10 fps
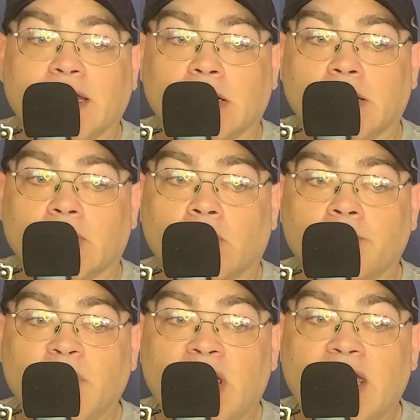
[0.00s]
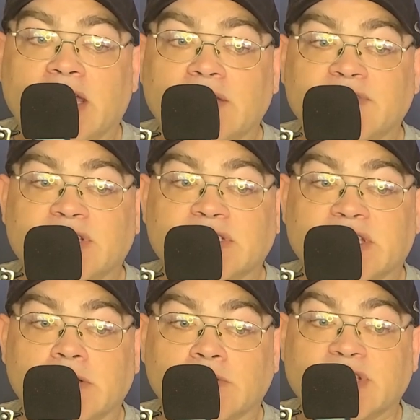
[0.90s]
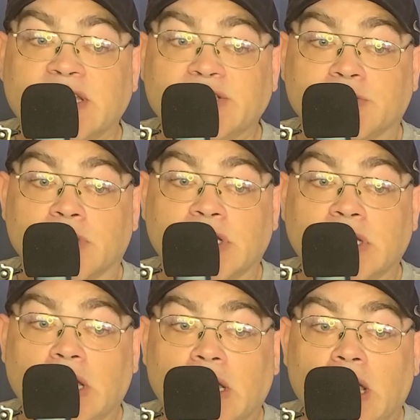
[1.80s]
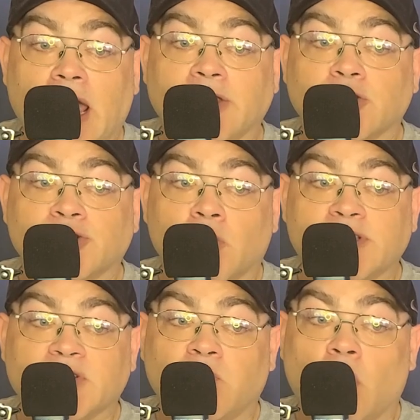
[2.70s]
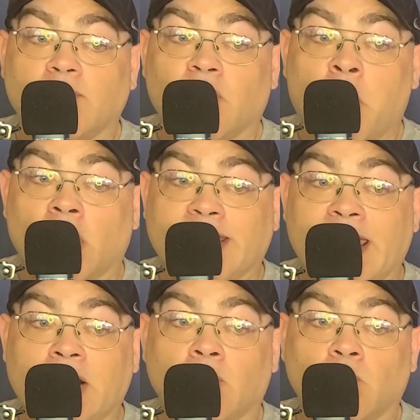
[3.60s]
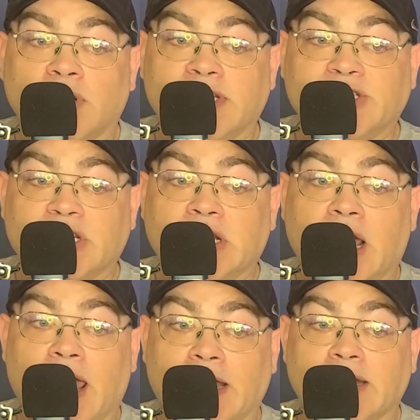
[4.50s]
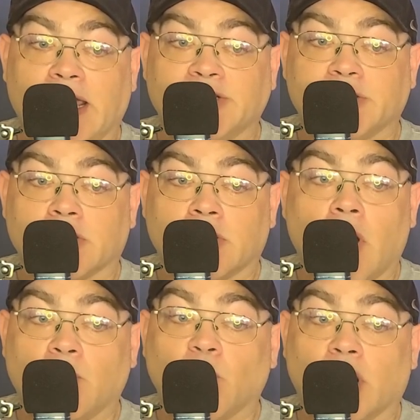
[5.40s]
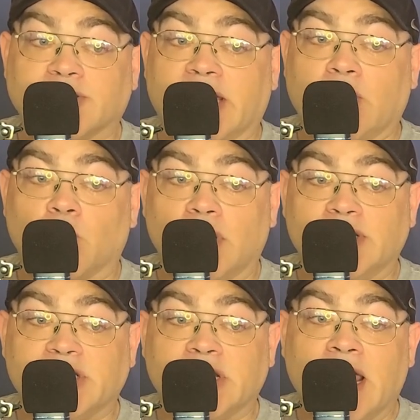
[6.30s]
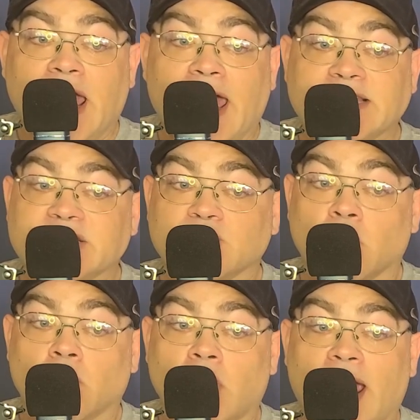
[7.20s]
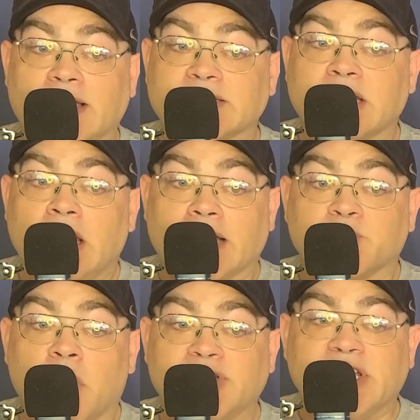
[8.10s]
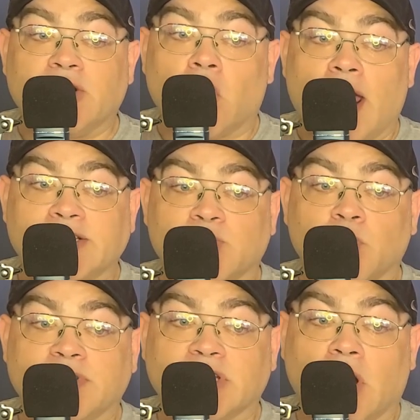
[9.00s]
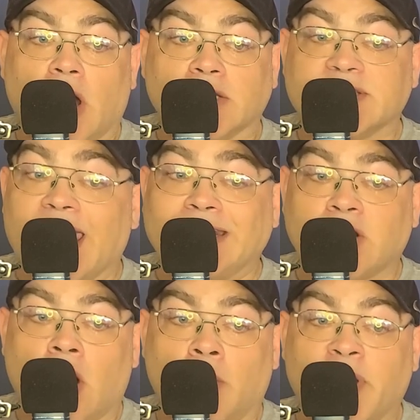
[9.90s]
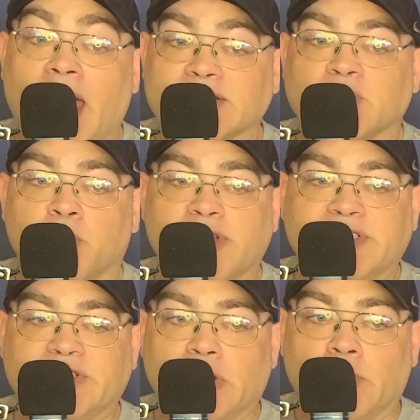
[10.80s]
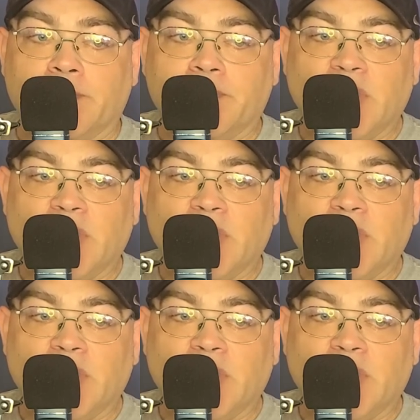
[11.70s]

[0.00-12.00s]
it a little. It gives the skills history and your choice of one from Arcana, Religion, and Nature, and we are taking Religion, as his order has as much interaction with the gods and kami as the priests do.